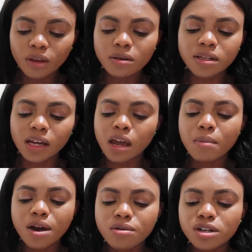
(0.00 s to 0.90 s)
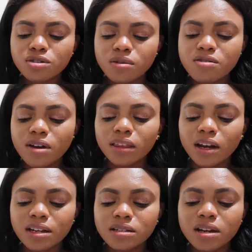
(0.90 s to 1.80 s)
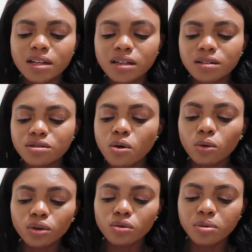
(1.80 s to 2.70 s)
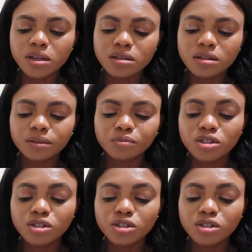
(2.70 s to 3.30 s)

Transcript: I was like, am I going to regret that I did not take this whole little piece?